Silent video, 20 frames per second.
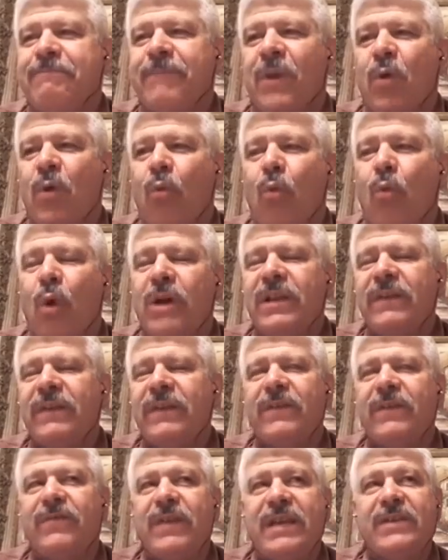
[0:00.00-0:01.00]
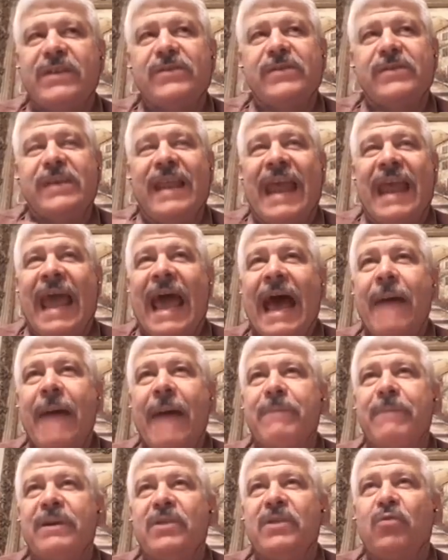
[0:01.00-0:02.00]
one of the things that
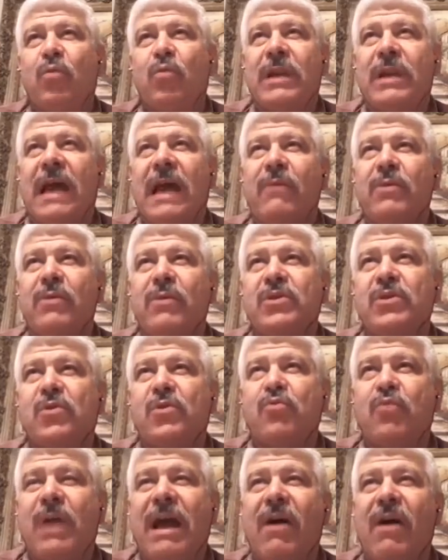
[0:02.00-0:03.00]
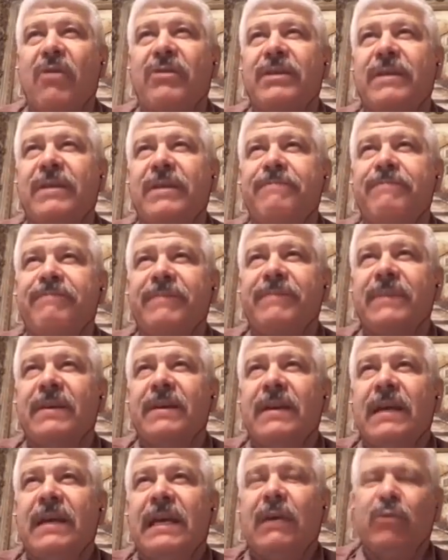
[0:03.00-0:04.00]
happened when I was around,
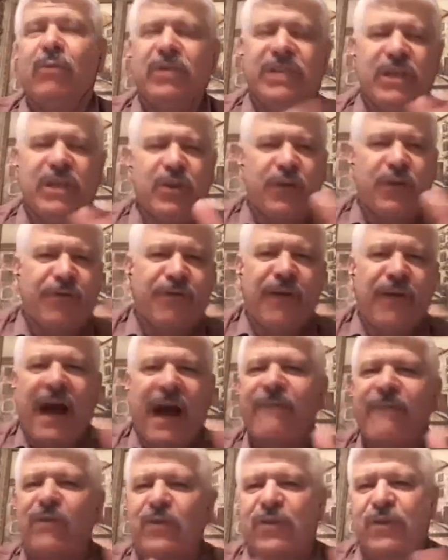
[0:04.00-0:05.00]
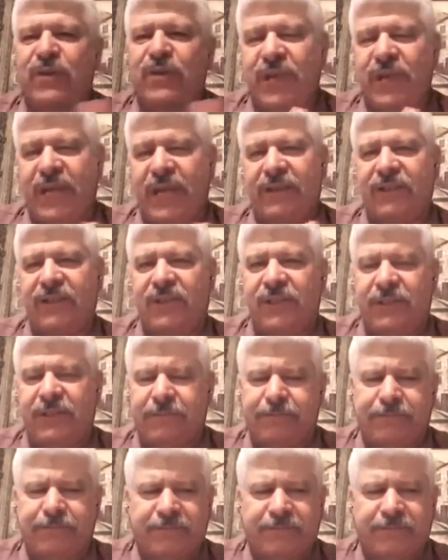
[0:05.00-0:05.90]
it was either 5 or 6,